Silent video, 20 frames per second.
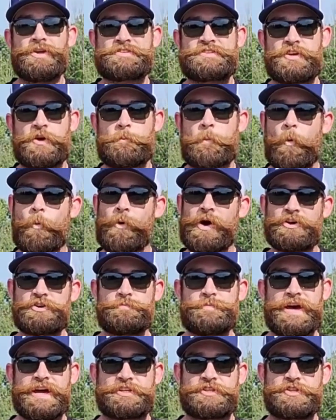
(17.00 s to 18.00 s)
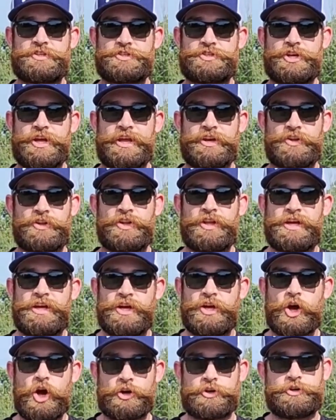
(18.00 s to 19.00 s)
What's up? Welcome back to the channel.
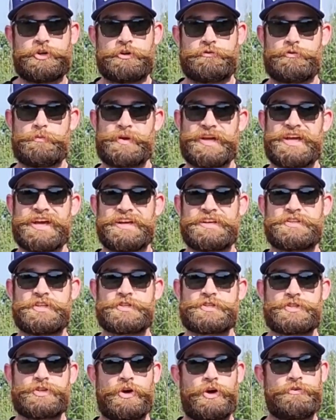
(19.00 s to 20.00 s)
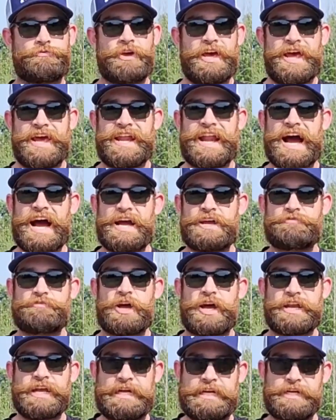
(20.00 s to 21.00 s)
Connor here from McKeg Disc Golf, and I've
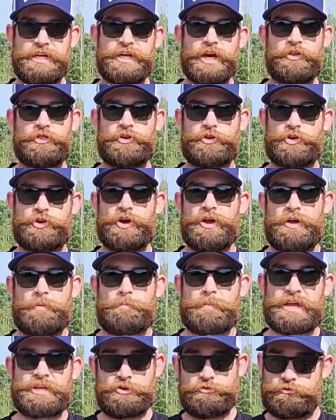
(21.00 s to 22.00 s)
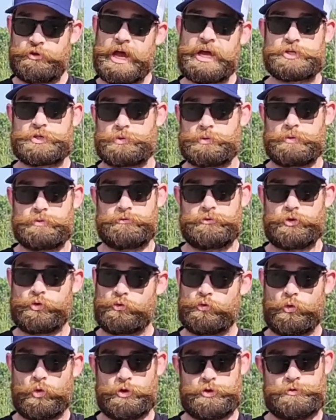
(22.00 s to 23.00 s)
got another manufacturer review
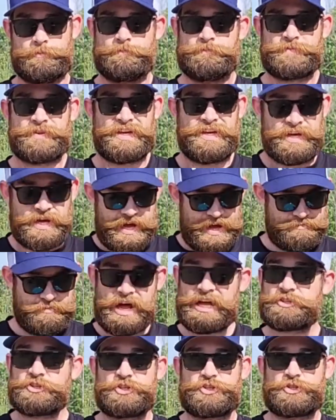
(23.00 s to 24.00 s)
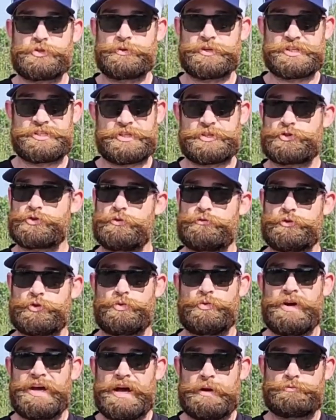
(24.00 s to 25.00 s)
for you. I'm not just doing a disc
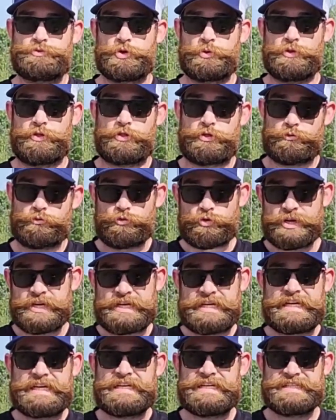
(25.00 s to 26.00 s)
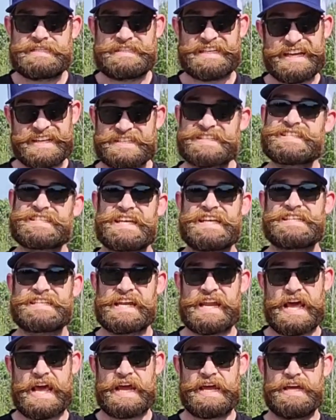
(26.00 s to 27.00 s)
review, I'm doing 3 discs
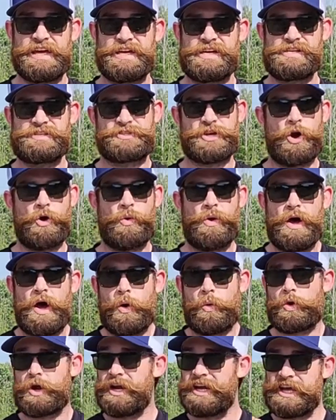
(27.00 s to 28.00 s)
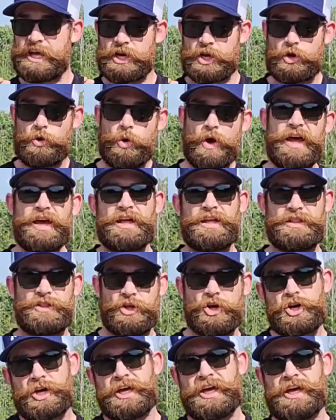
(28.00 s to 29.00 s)
today. So we're gonna get a quick
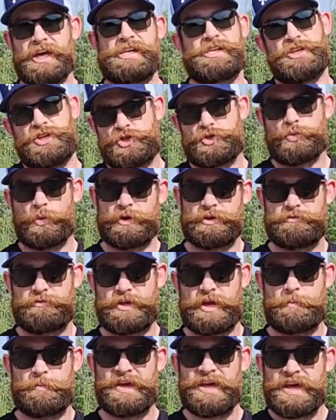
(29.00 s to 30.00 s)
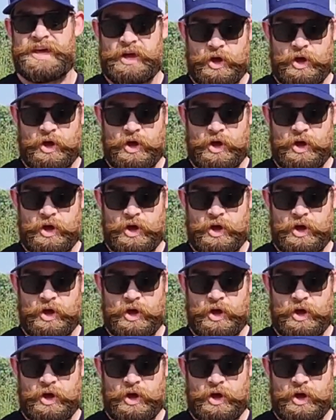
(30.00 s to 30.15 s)
look at each one of them.